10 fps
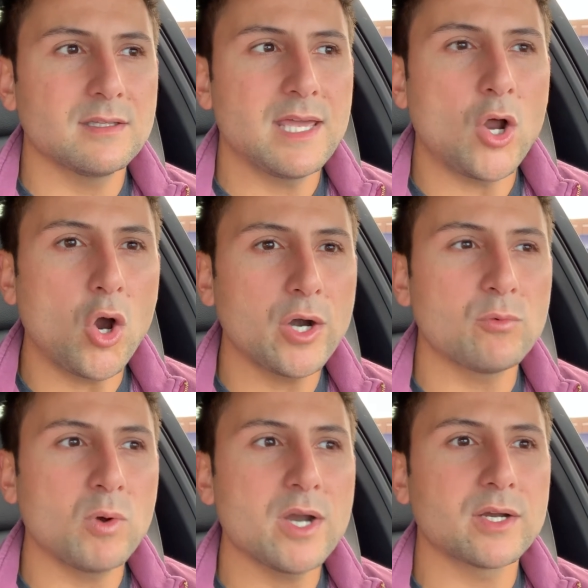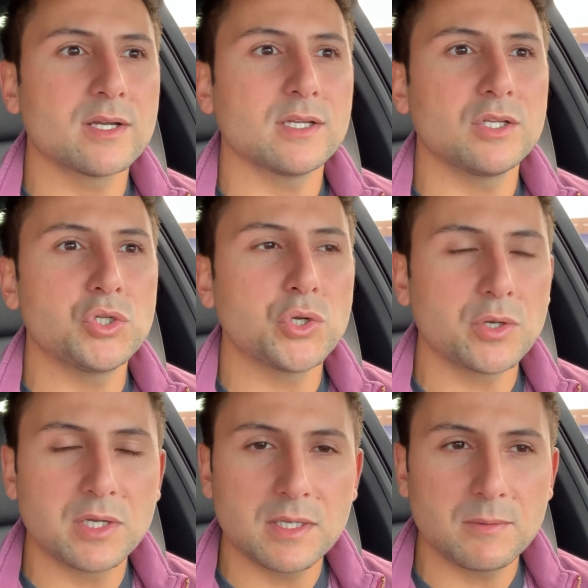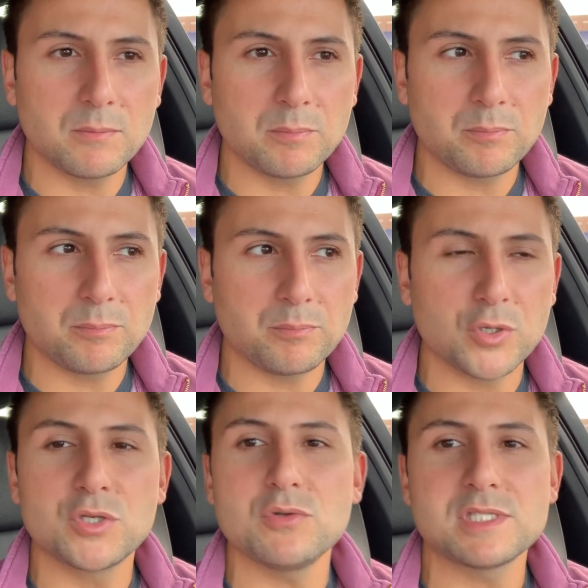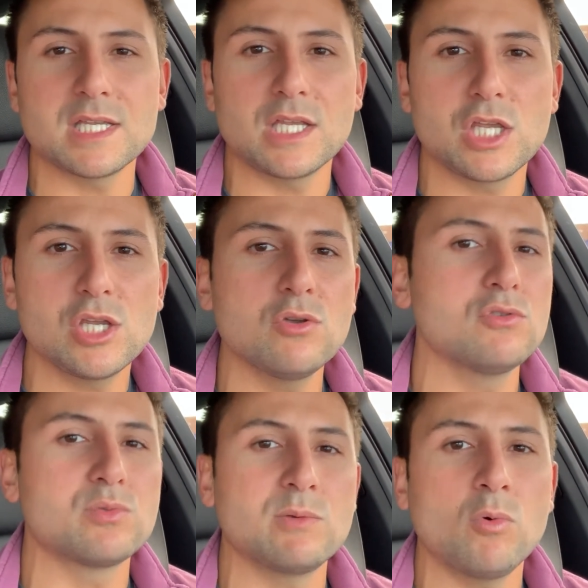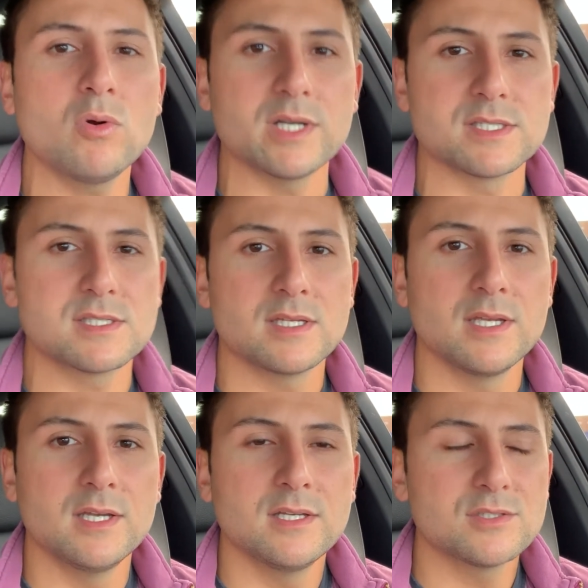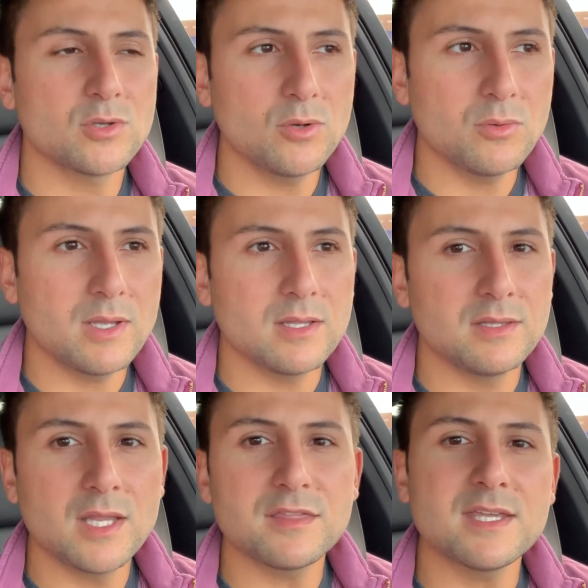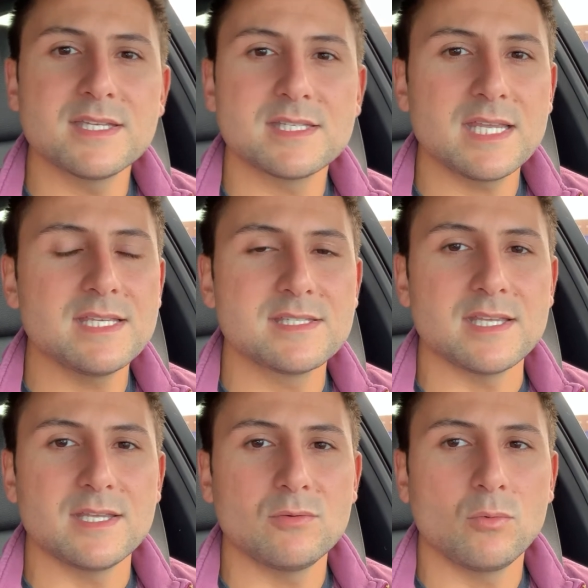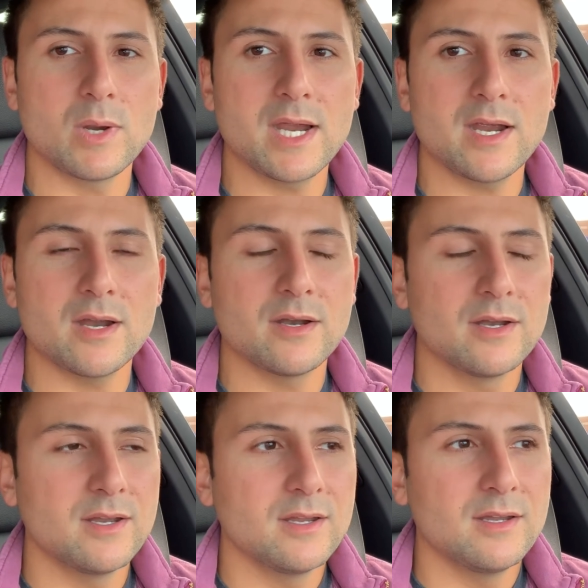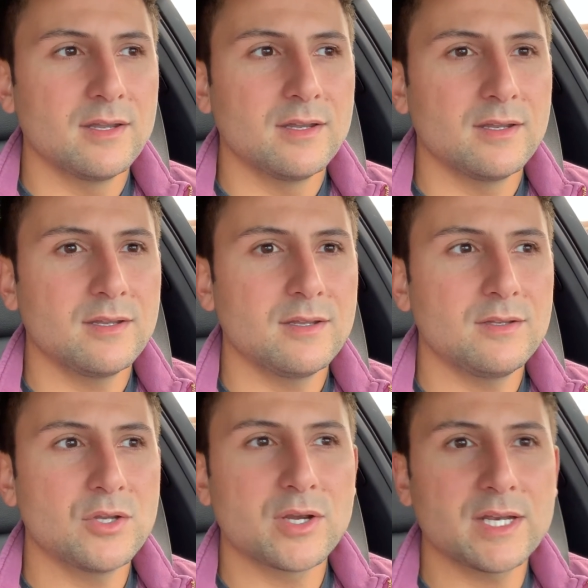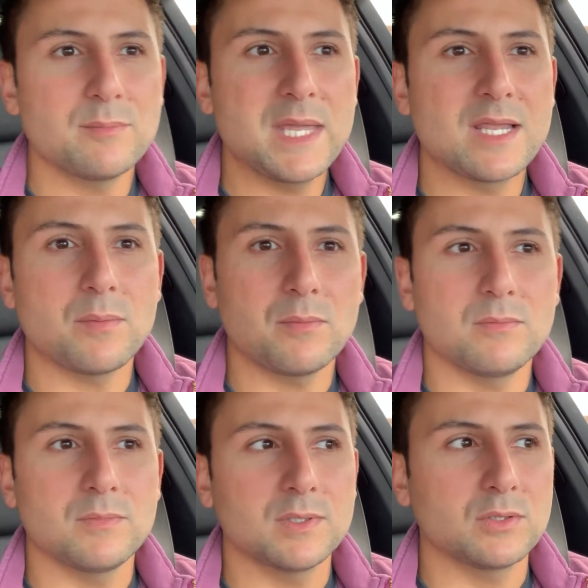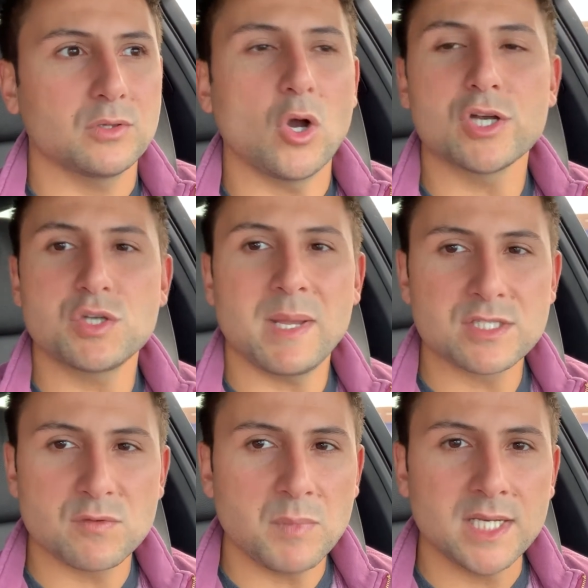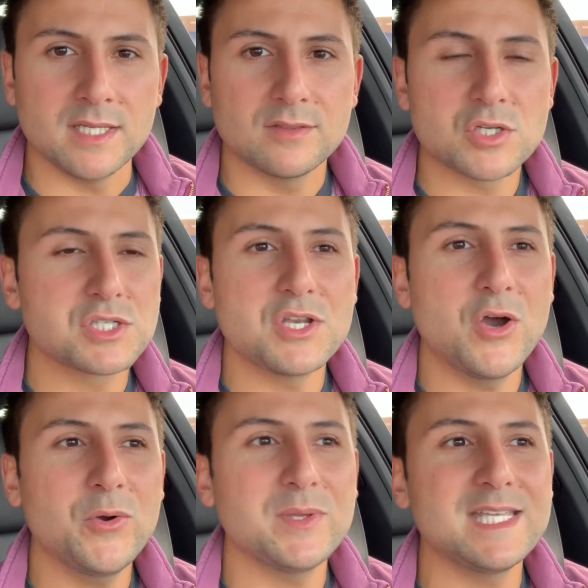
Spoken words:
and hard work, you're producing huge rewards. So nothing is easy where you're going to make large amounts of money. There's no